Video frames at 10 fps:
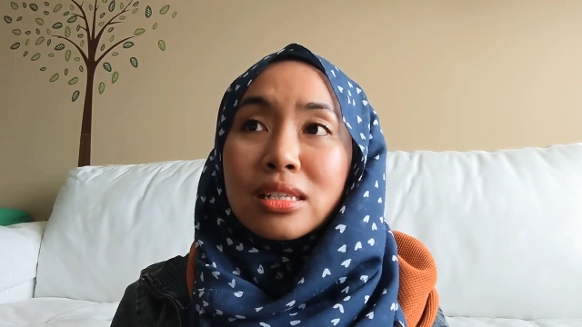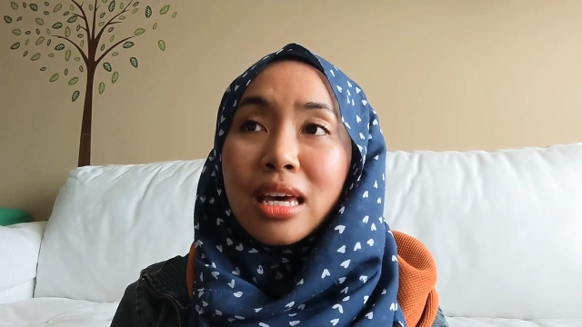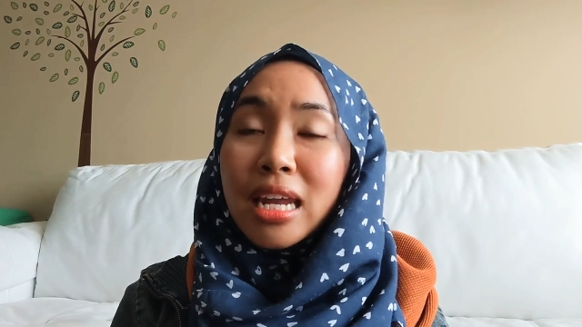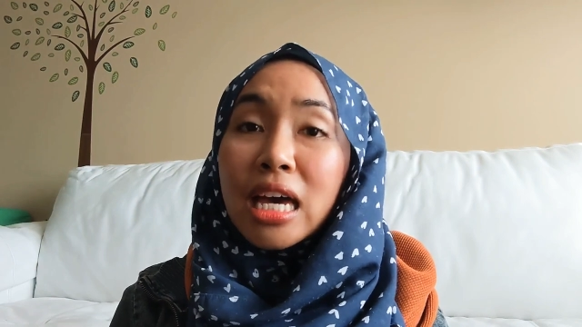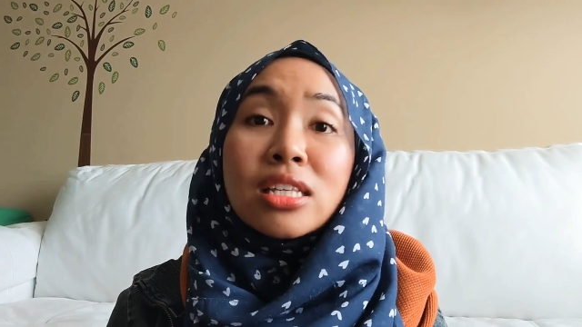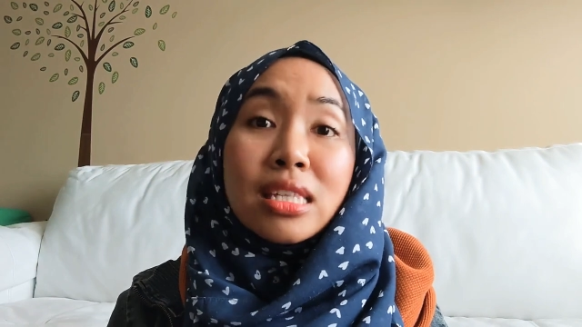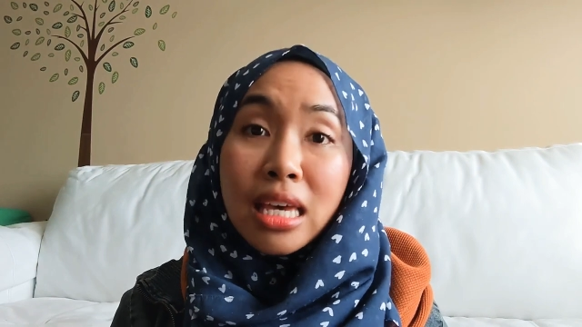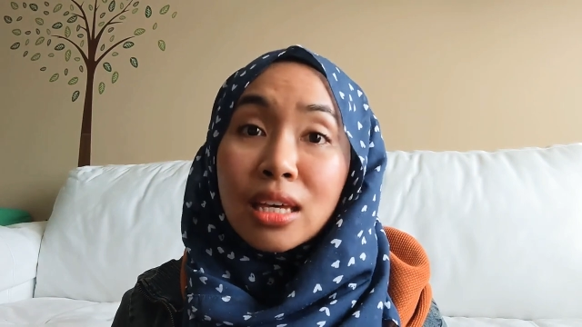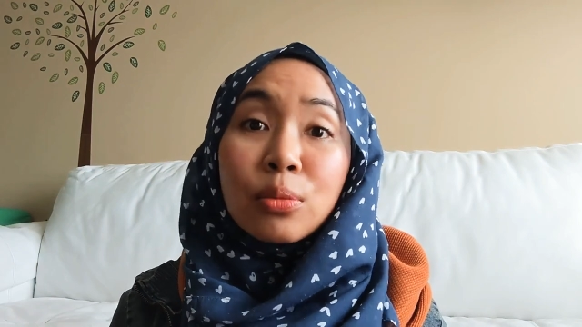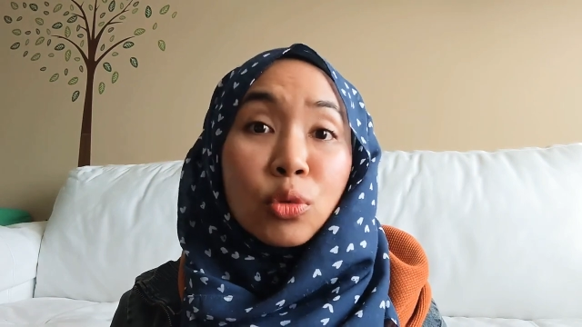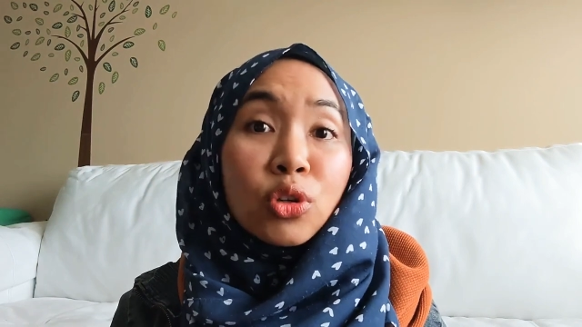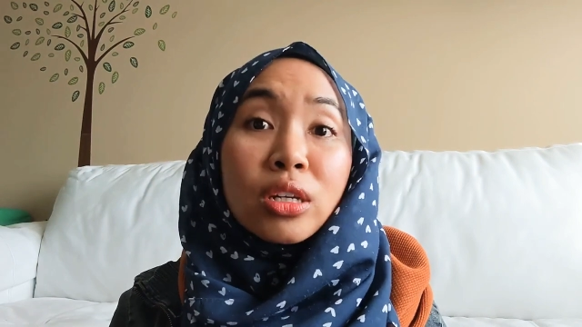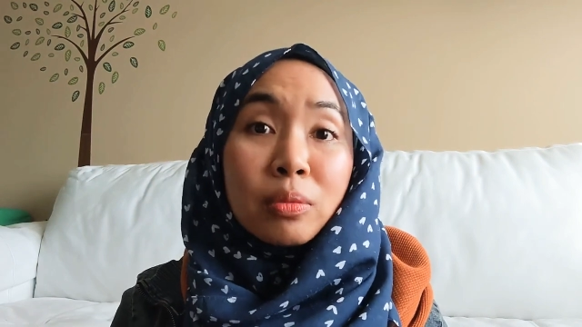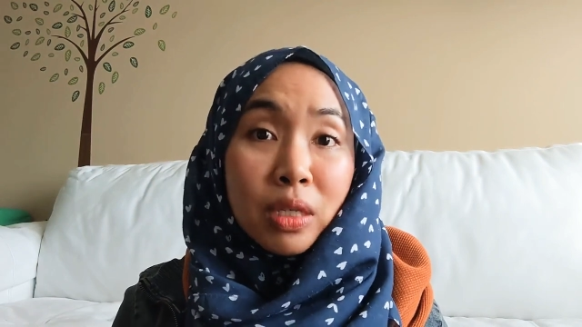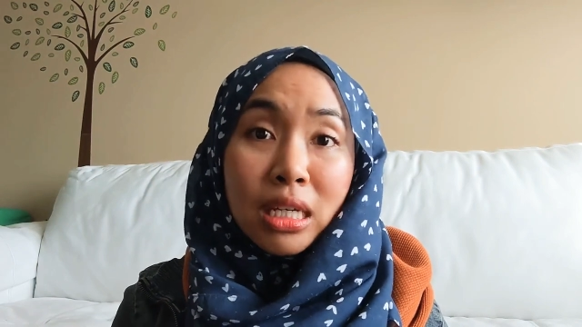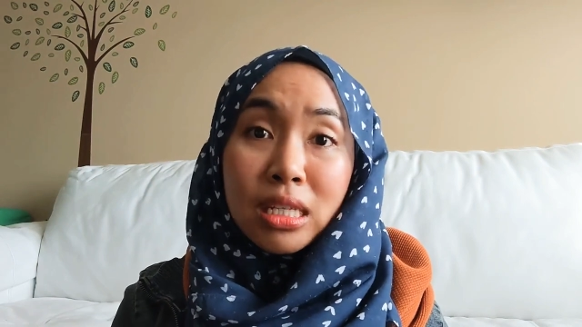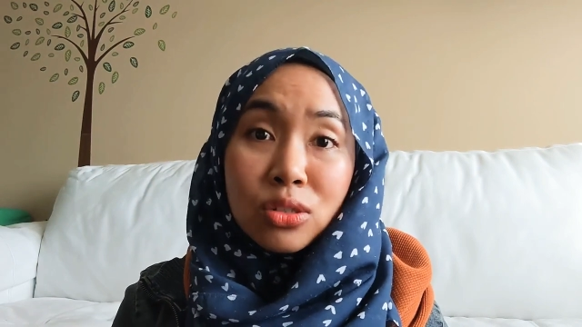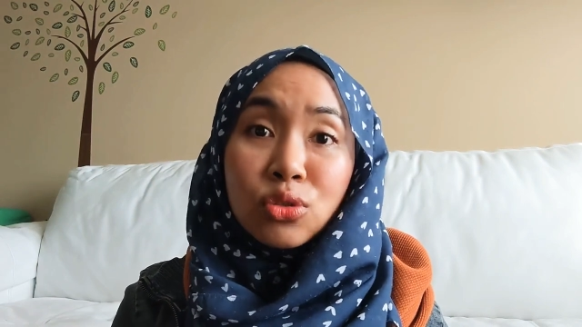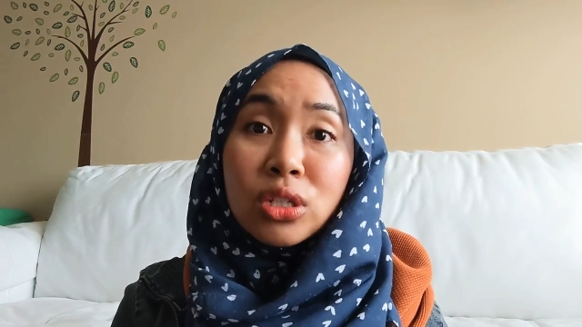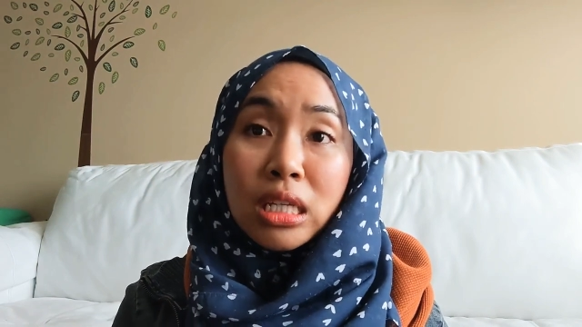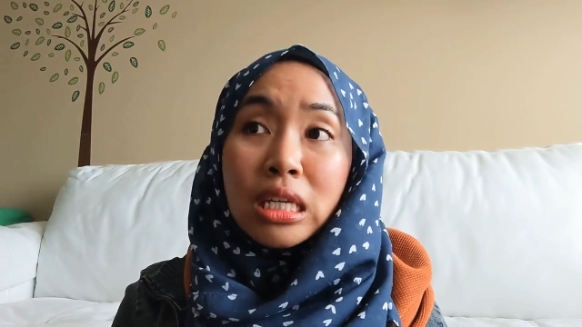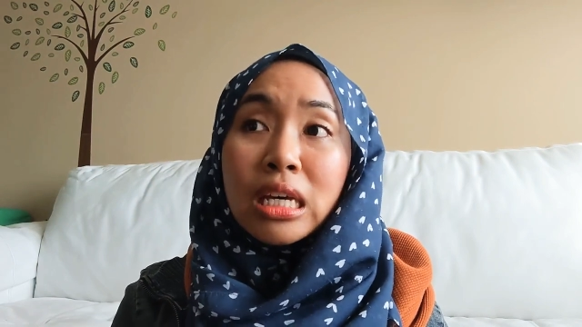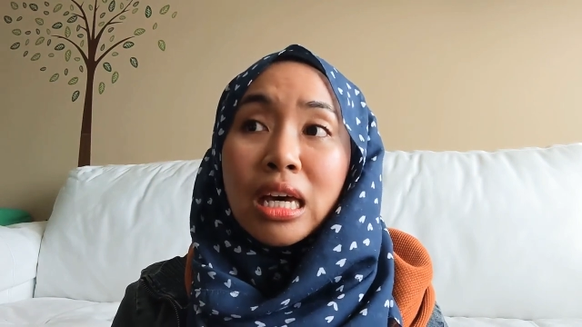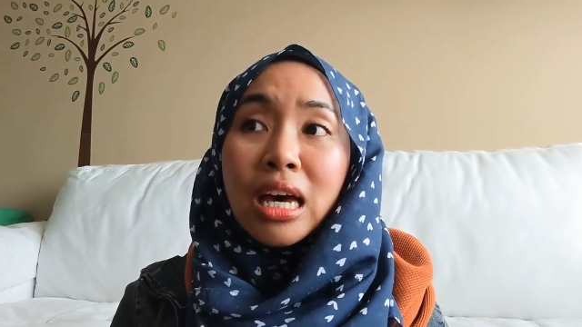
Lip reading: And I say community because really